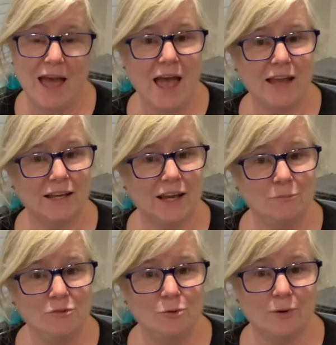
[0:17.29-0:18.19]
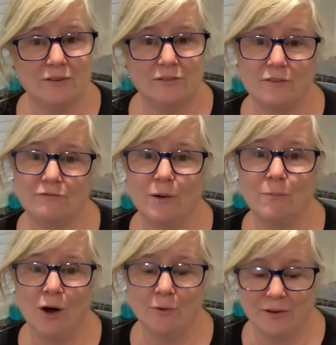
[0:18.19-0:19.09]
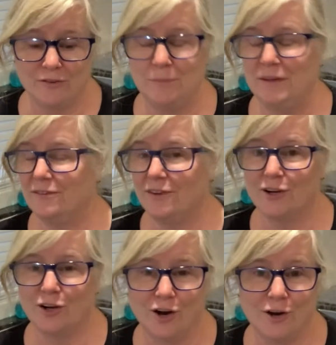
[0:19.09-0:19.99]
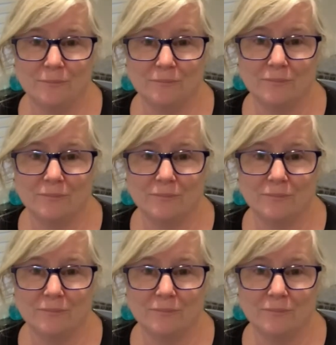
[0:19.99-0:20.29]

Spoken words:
and it comes to us from allrecipes.com.